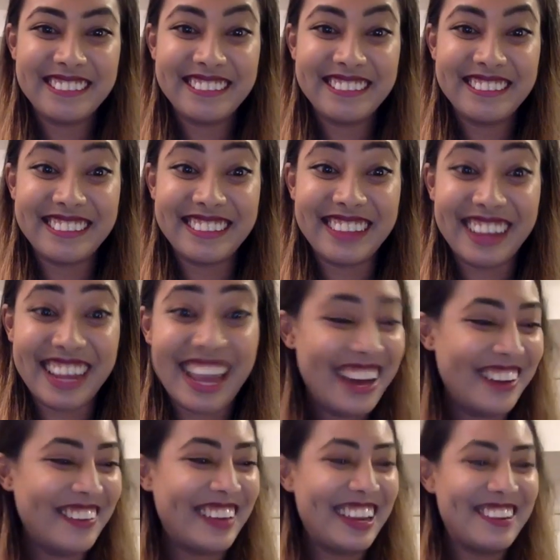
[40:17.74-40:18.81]
Yeah.
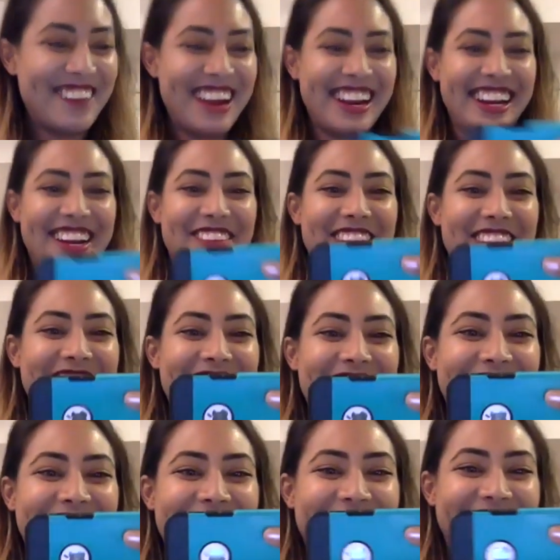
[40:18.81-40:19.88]
Okay. Great. Here we go.